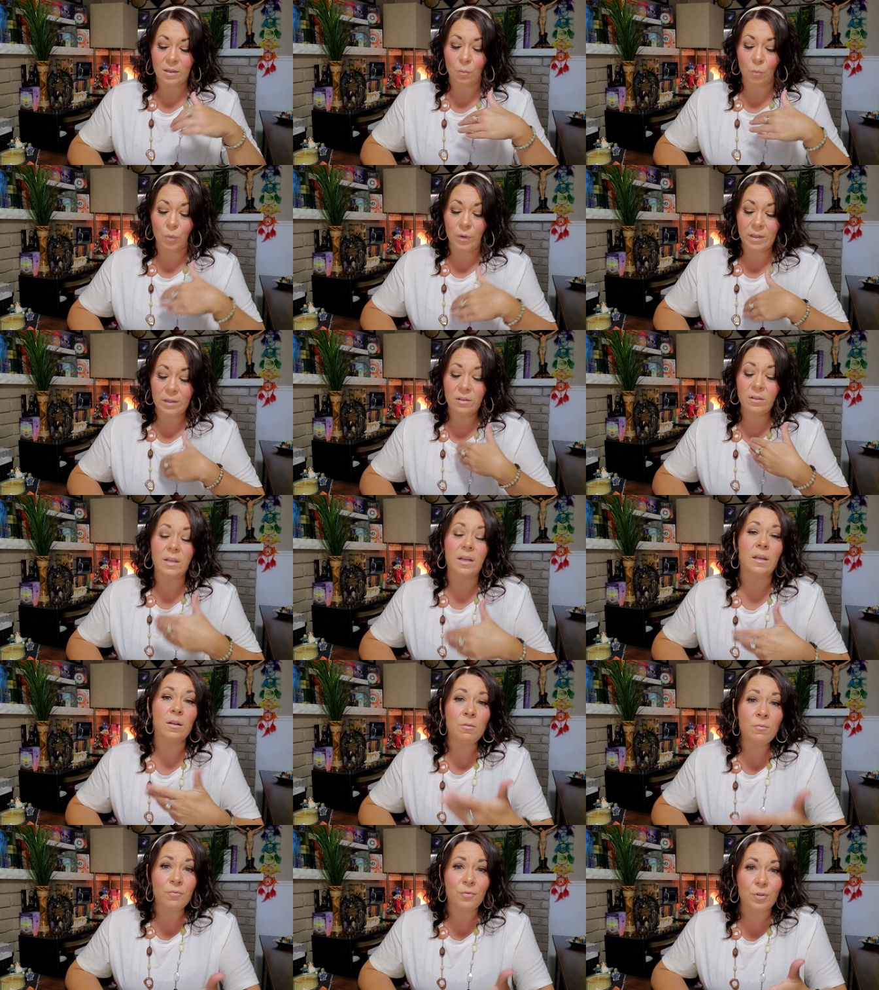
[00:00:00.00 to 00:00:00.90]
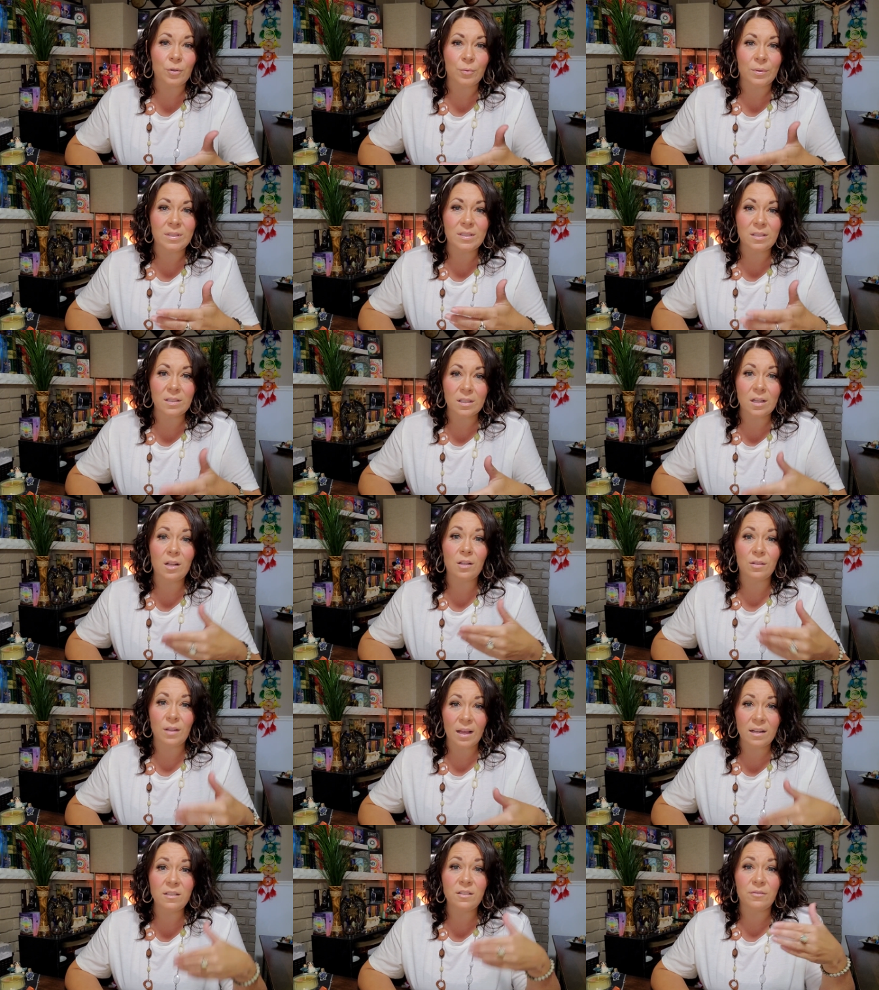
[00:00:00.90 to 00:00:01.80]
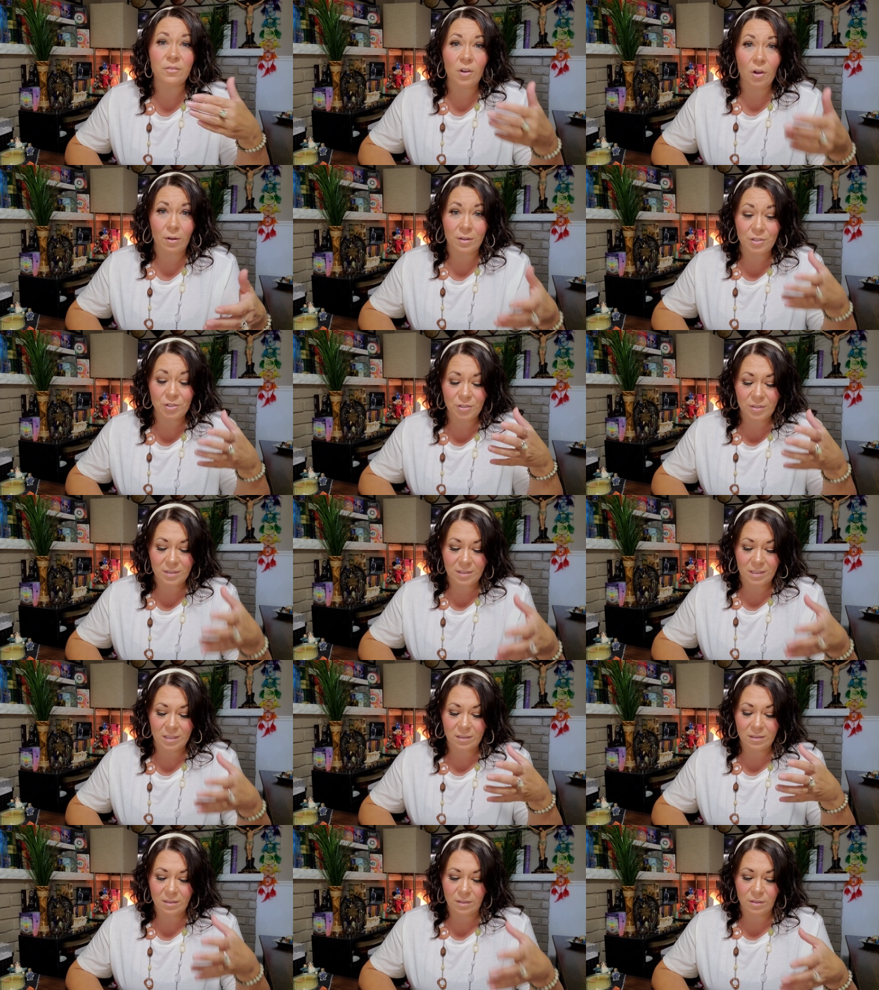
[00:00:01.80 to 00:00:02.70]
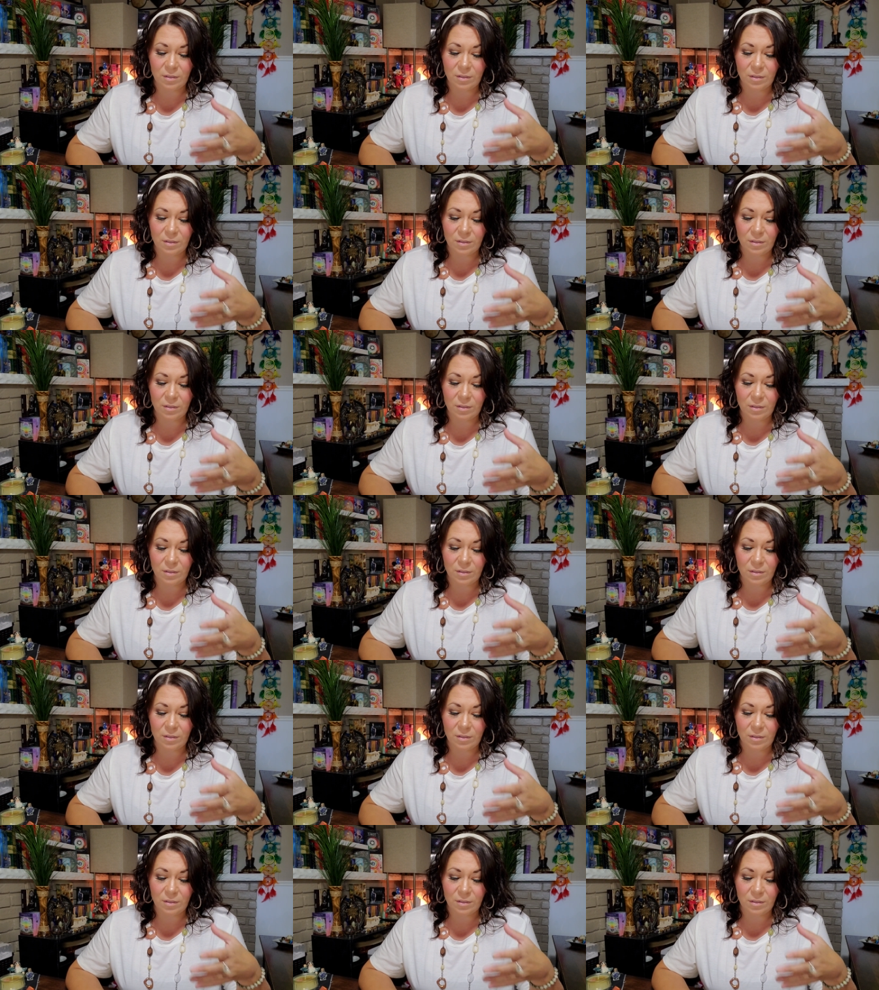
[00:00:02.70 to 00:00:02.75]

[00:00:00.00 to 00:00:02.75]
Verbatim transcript: It will influence the collective consciousness.